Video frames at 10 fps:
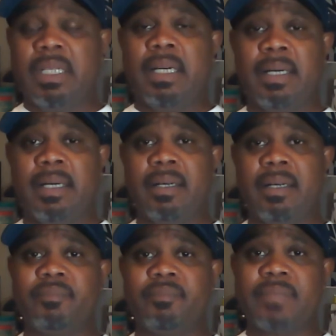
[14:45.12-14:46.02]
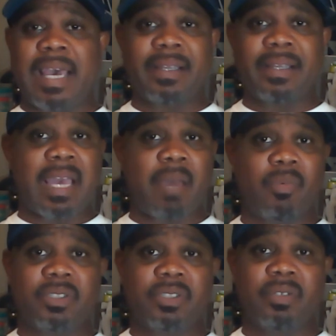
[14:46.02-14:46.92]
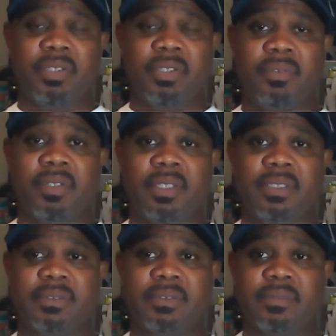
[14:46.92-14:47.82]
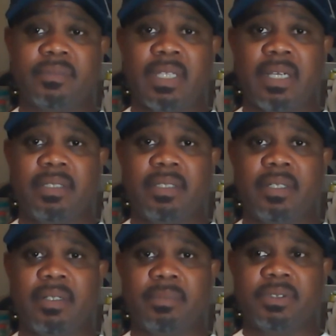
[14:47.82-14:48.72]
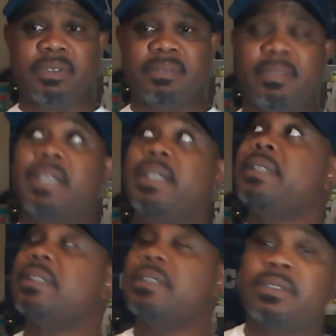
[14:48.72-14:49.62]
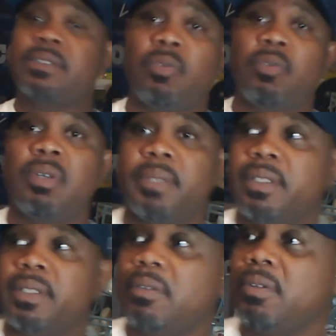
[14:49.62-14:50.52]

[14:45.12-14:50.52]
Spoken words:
how the Cowboys going to do this. I'm just, man, it's warm in here. I don't know